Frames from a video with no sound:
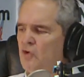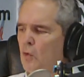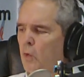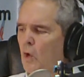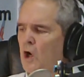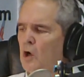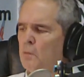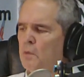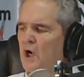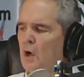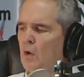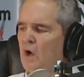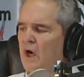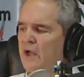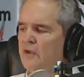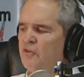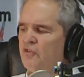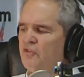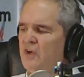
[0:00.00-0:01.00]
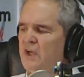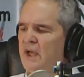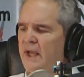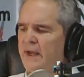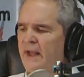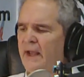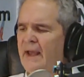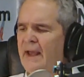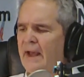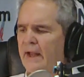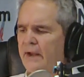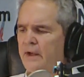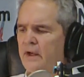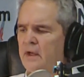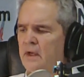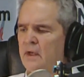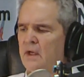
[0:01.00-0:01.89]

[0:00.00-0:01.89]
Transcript: Cuomo on C N N